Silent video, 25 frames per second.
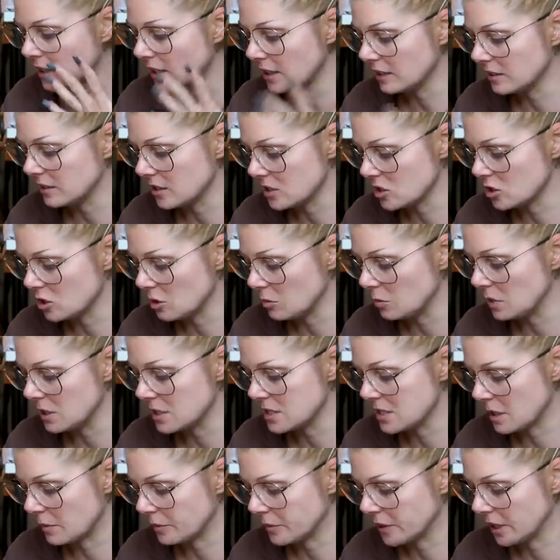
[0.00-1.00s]
like this could be
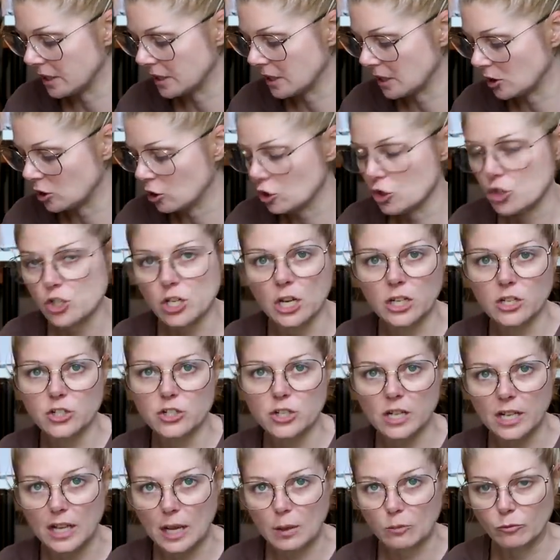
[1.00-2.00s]
something that could change
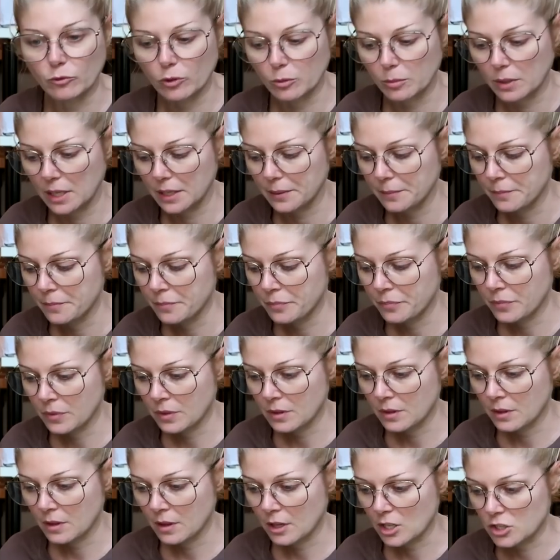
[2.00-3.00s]
the game for me.
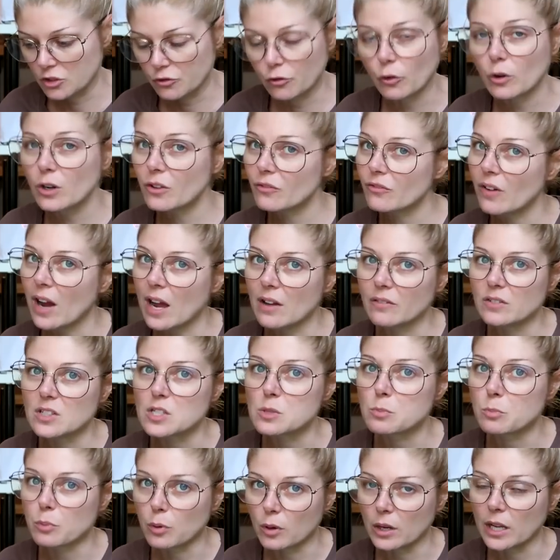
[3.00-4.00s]
Because 45
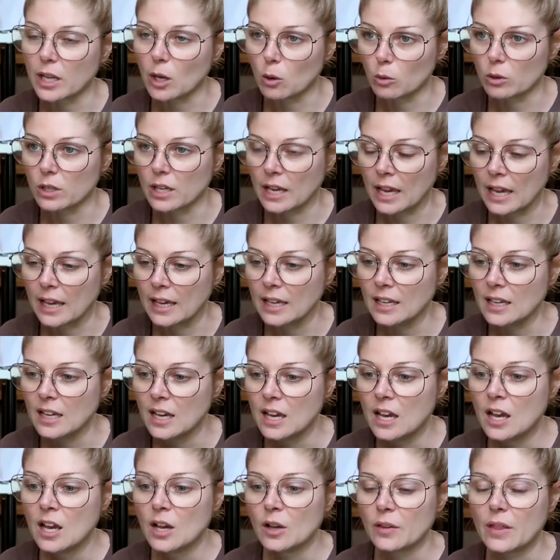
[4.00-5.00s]
is pretty okay.
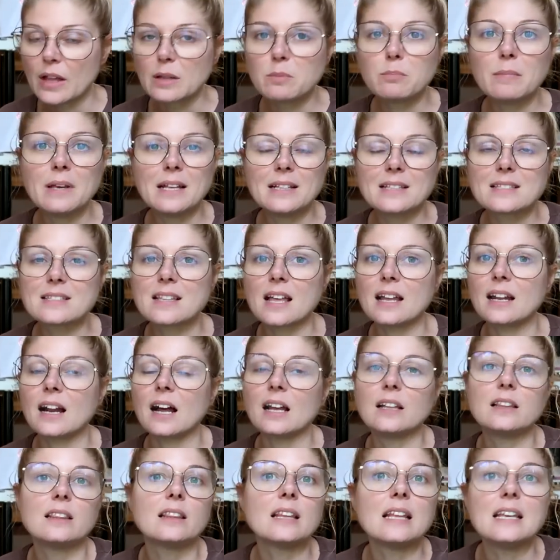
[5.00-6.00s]
That means that
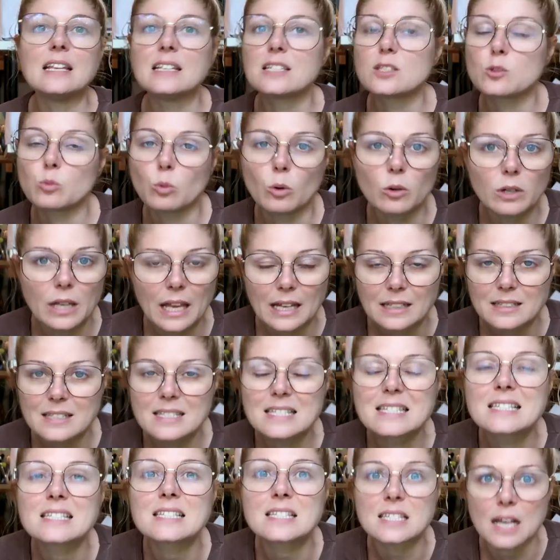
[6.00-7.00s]
at least we'll get
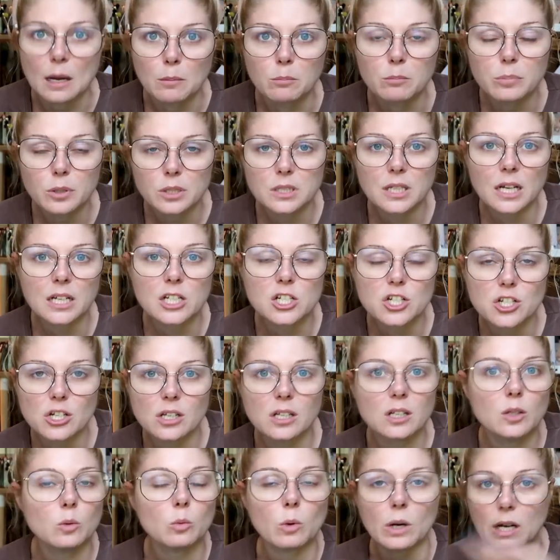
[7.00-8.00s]
some
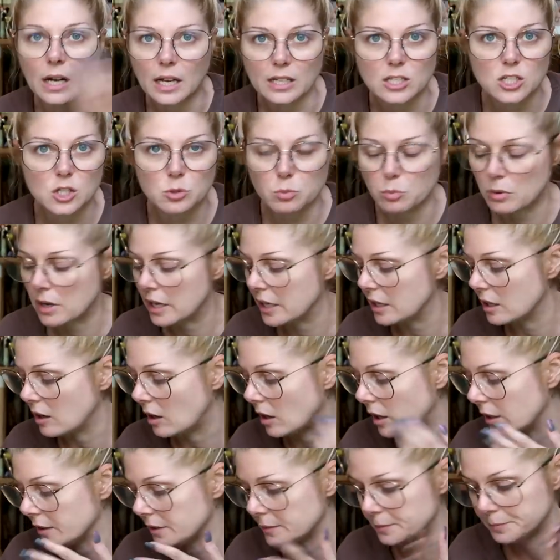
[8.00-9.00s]
protection when I spray it
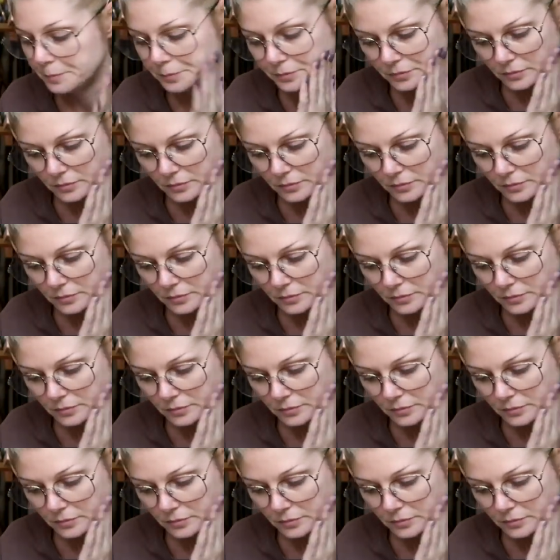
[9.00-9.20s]
on.